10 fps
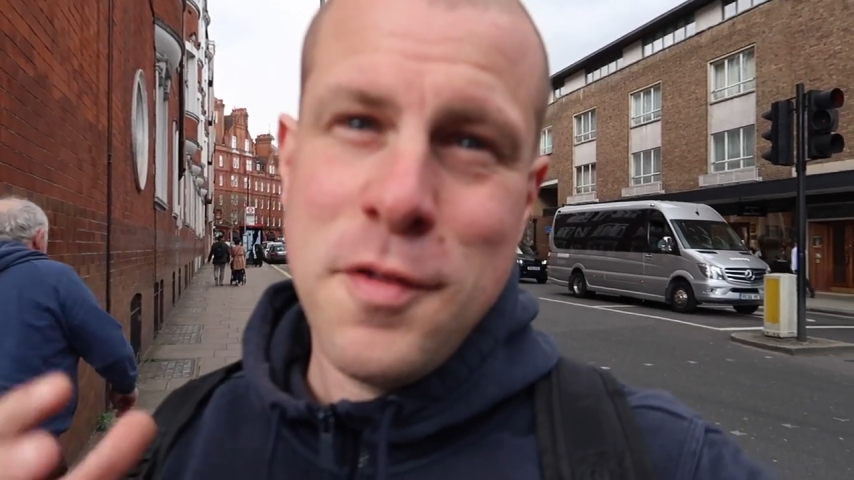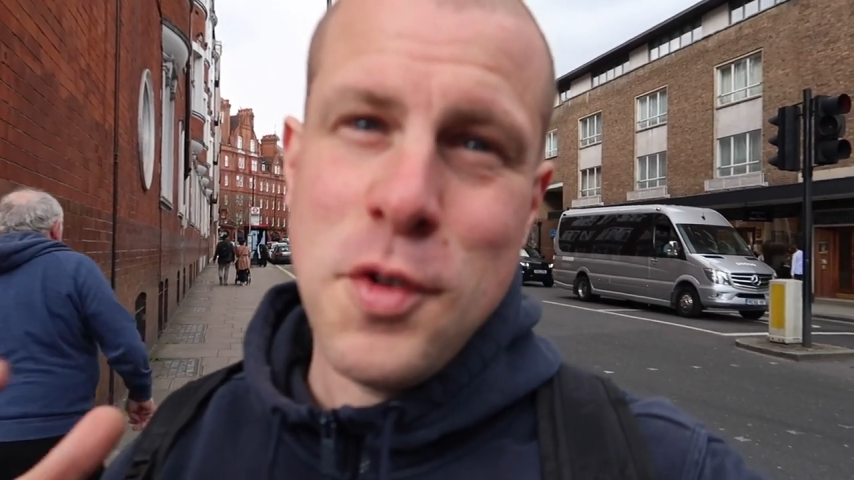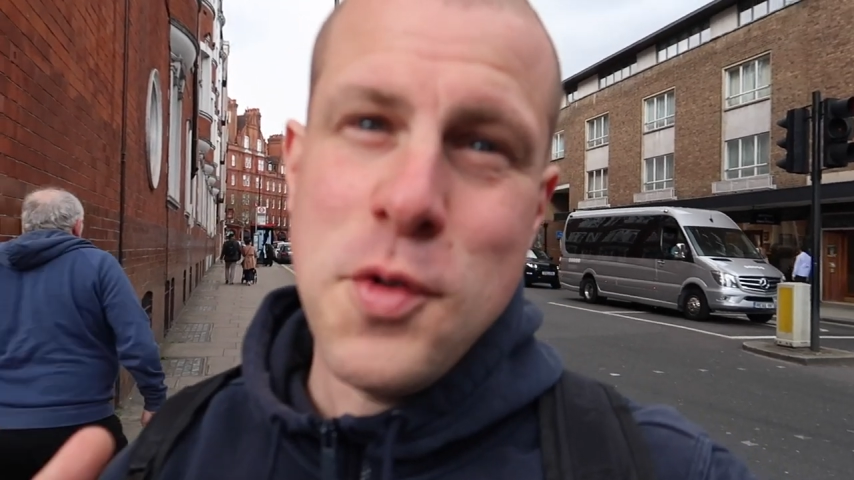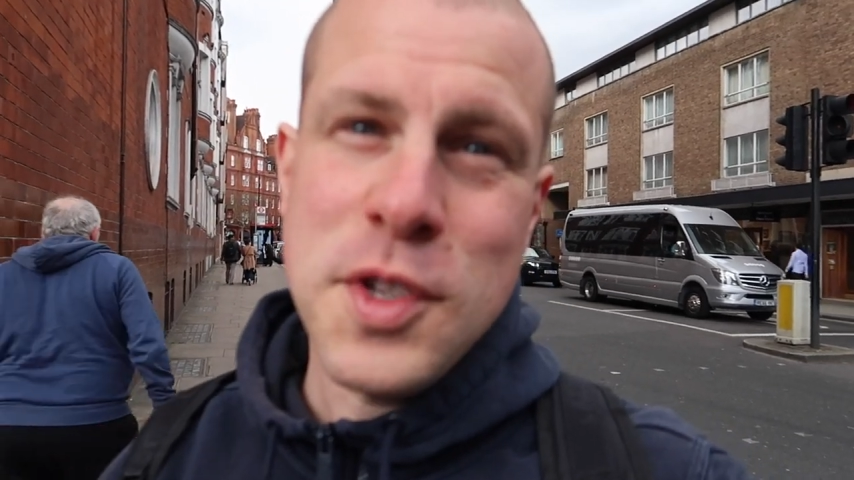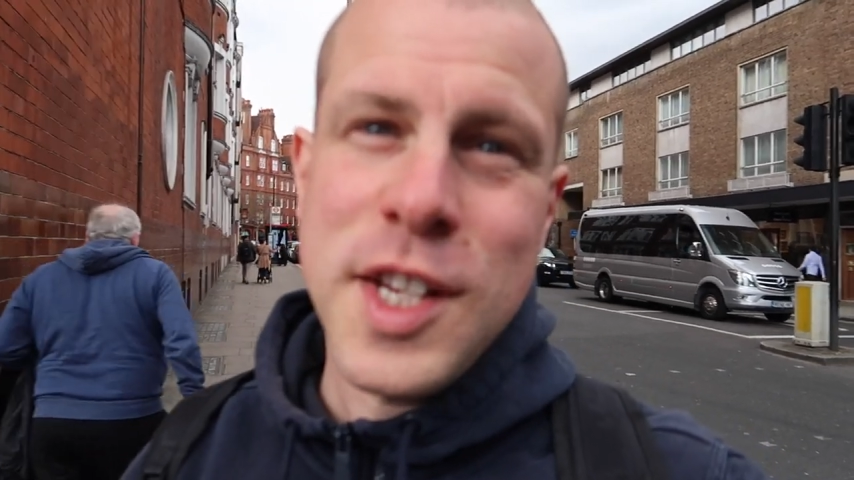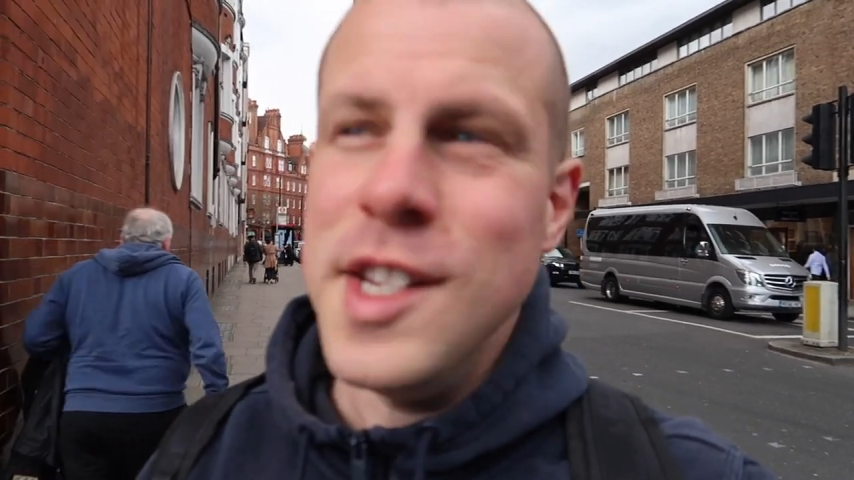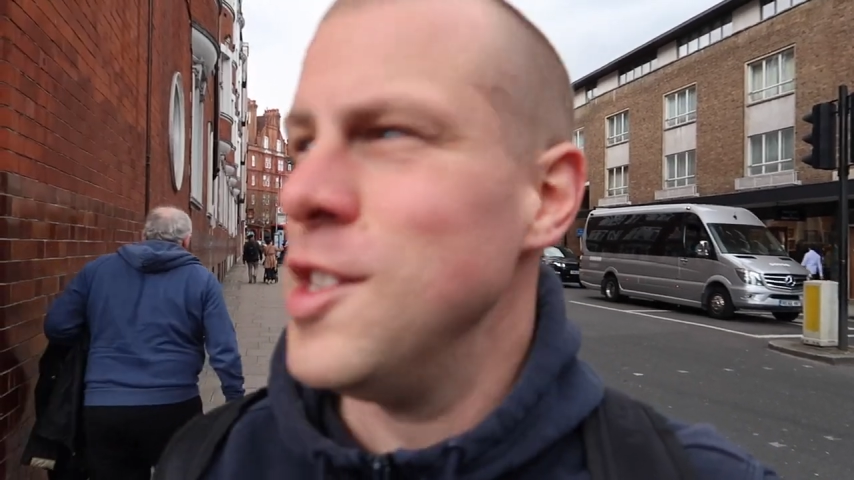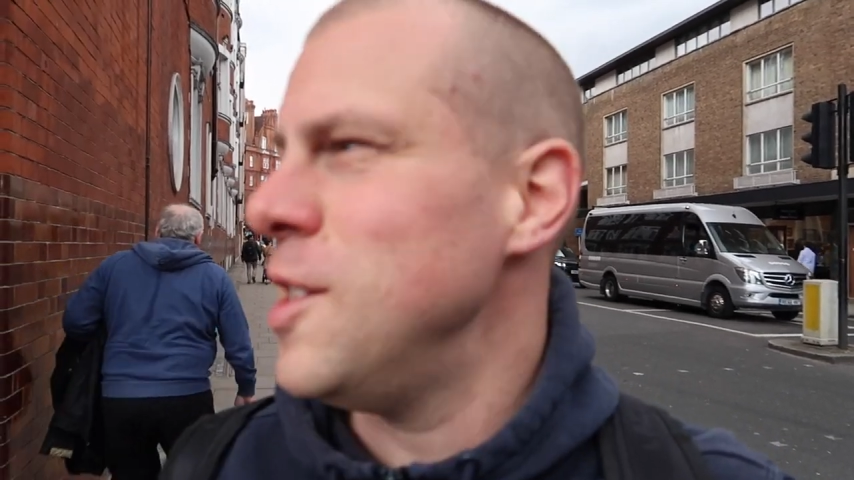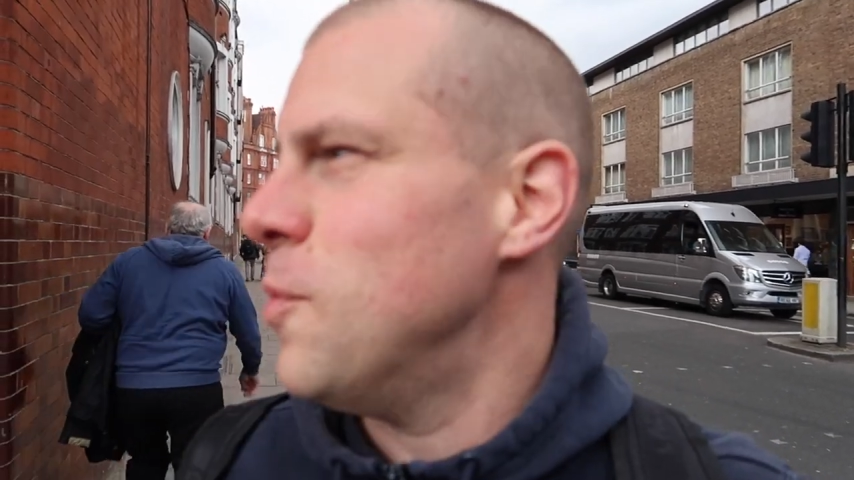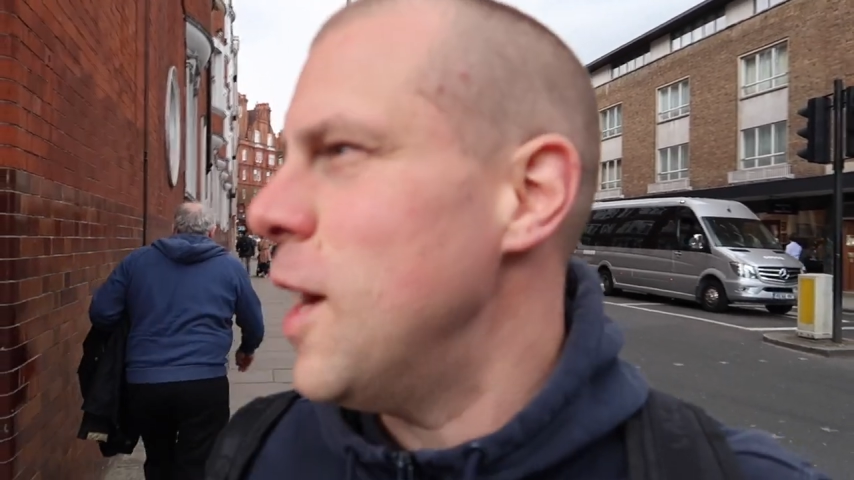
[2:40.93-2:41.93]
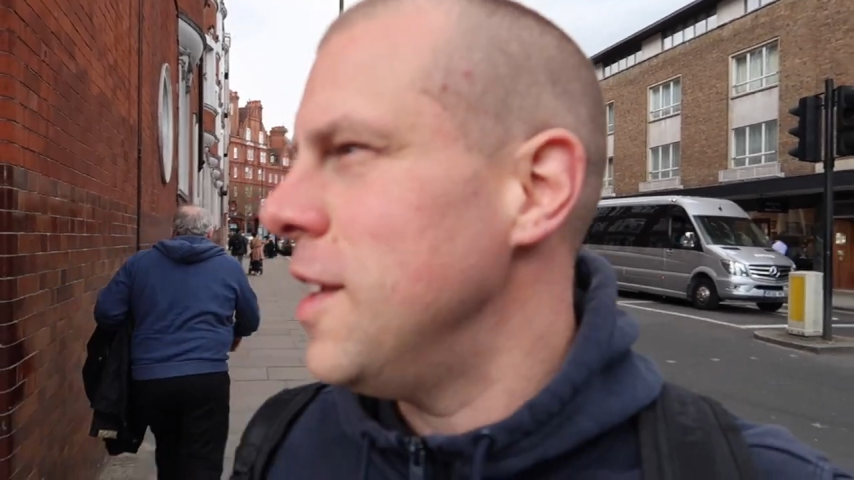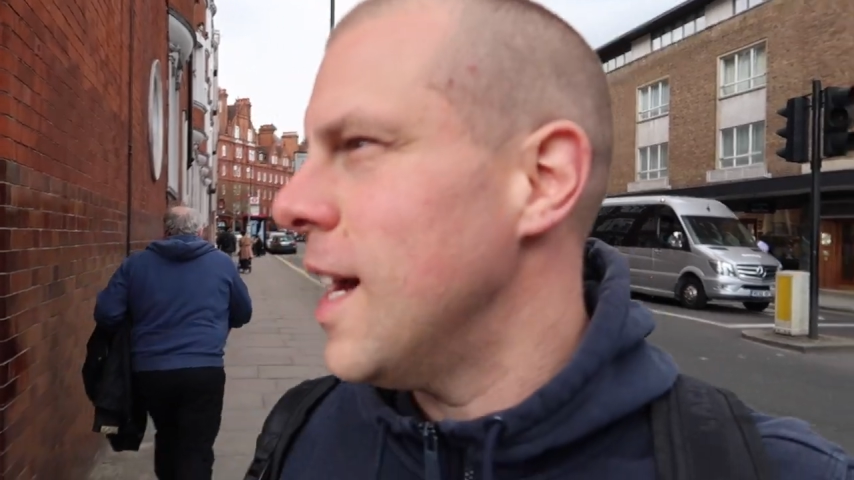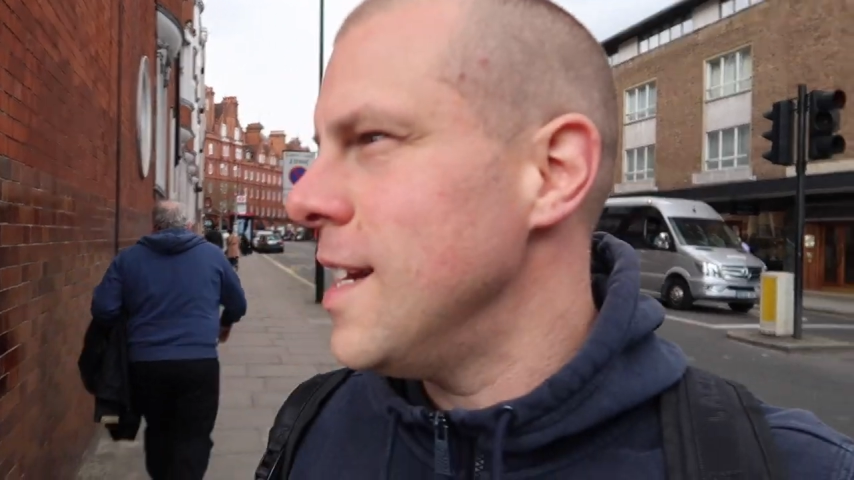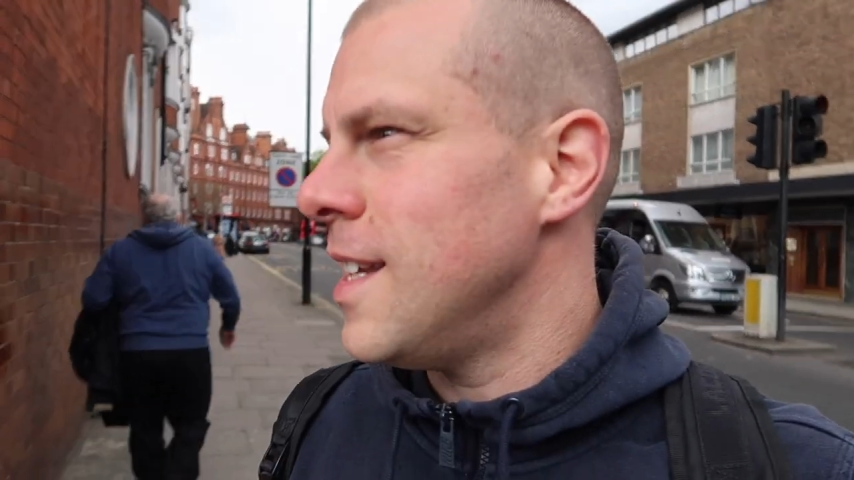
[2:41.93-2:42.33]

for all the seasons in one day.